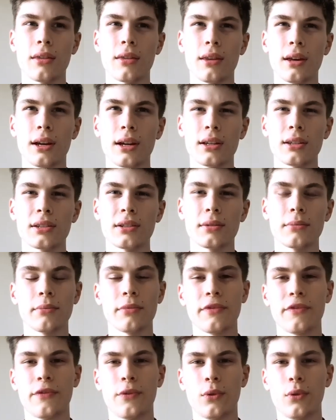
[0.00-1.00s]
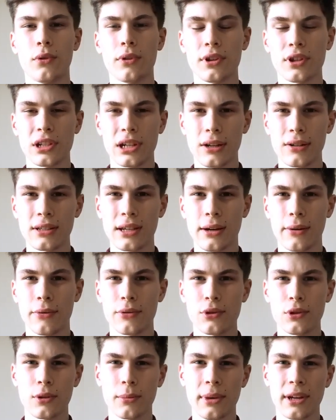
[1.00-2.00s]
that before the shout out I
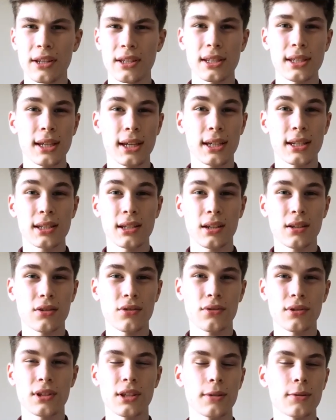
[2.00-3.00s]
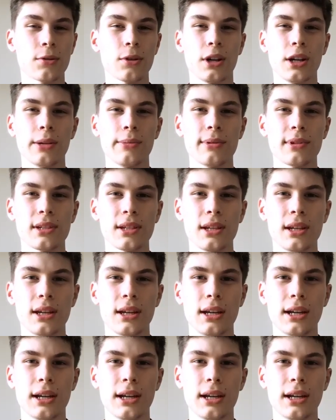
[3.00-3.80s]
was on about 600 subscribers.